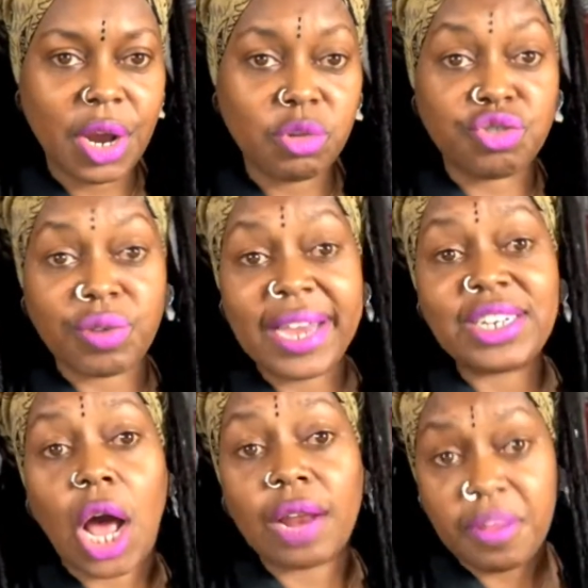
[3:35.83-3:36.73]
drained
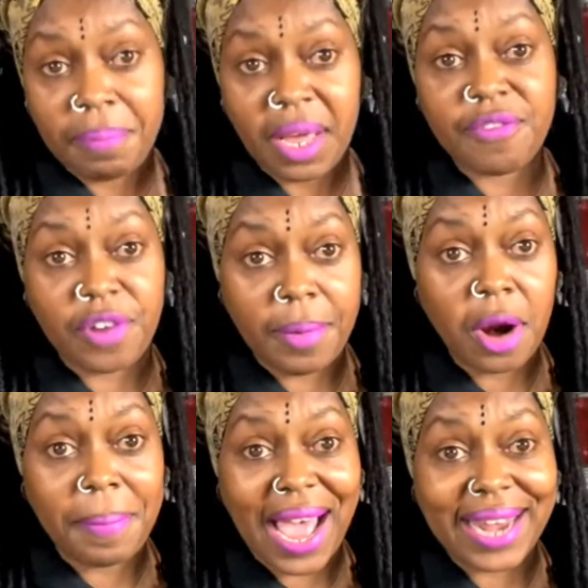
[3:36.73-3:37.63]
all of the blood from her
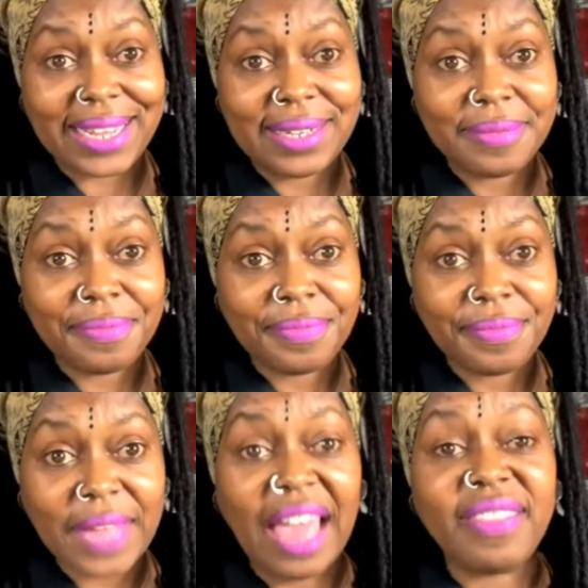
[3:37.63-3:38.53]
body
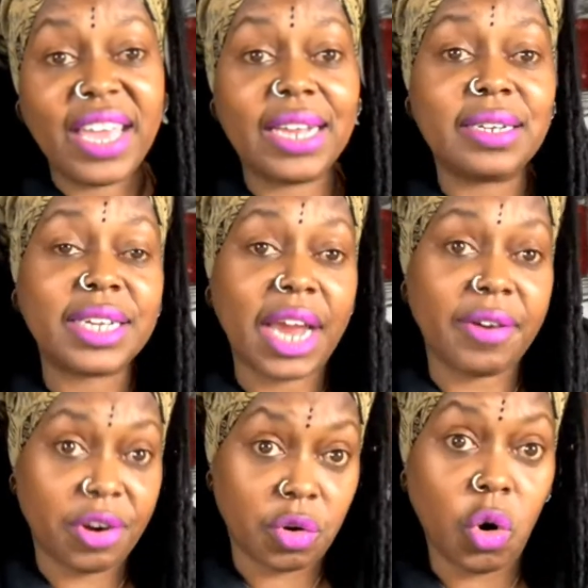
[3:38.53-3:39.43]
and then
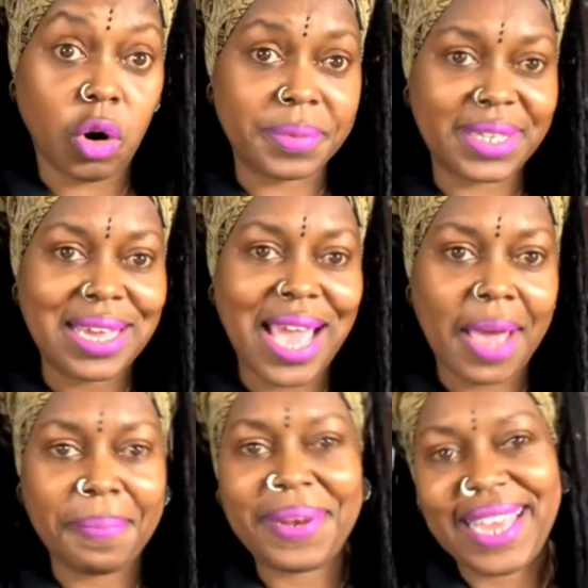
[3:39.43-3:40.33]
carried her corpse
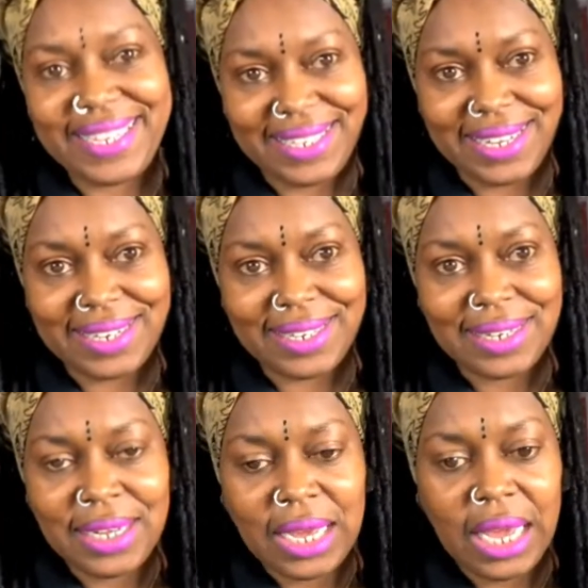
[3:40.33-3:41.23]
and placed it
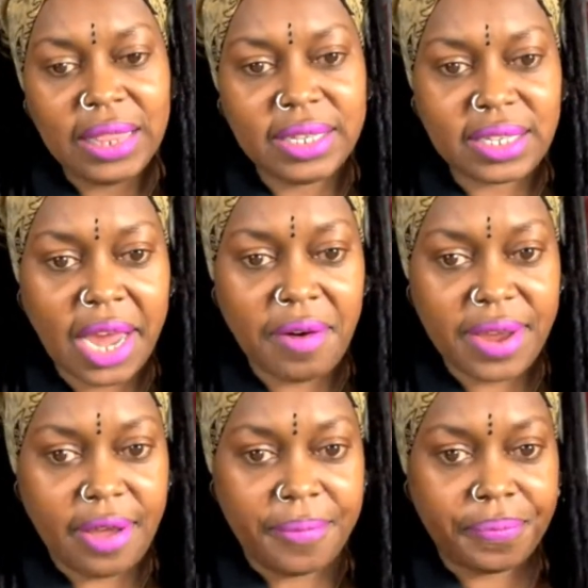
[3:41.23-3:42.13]
in this
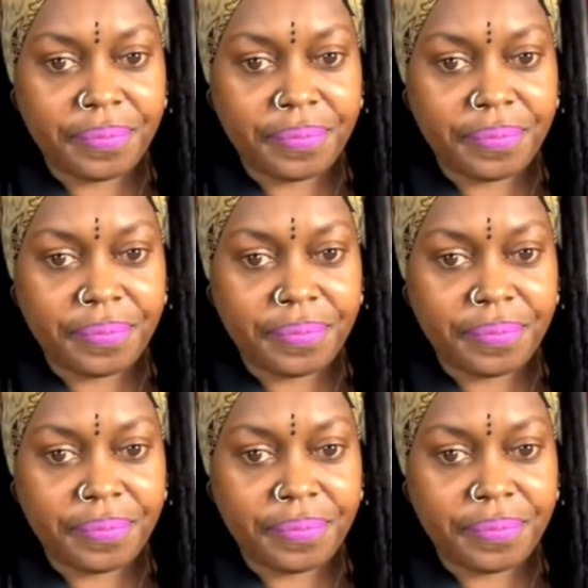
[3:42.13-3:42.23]
area.